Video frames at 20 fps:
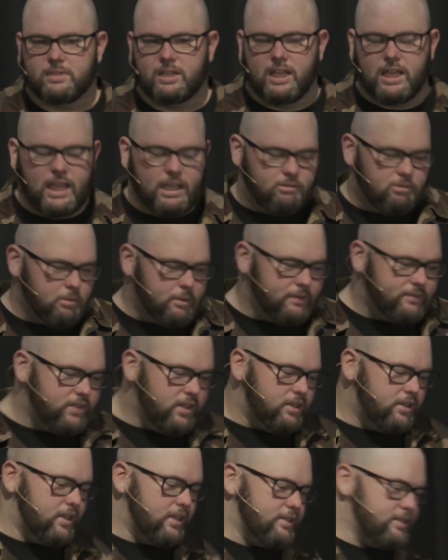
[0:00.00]
And when we've
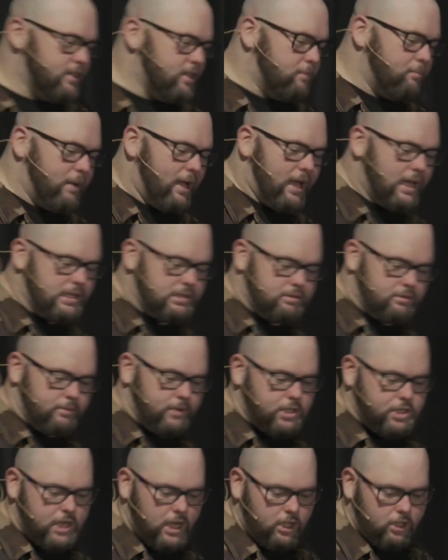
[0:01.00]
done things in the past where we
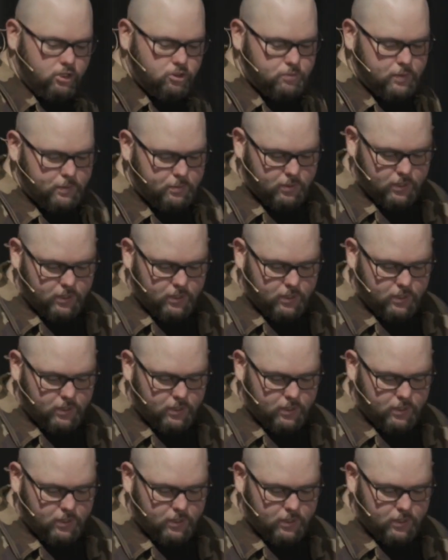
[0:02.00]
challenge people to